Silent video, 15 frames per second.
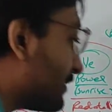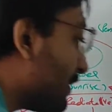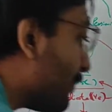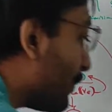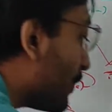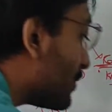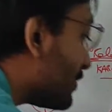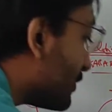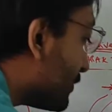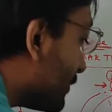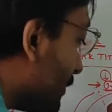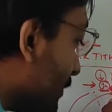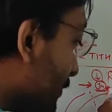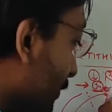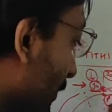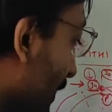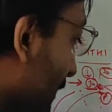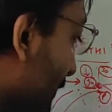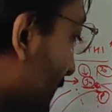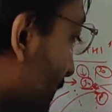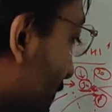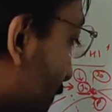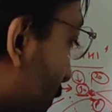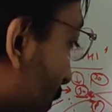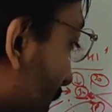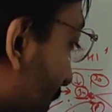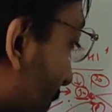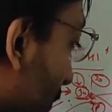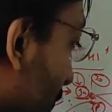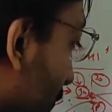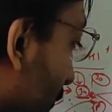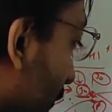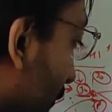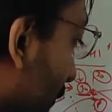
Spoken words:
suppose this point P is Punarvasu.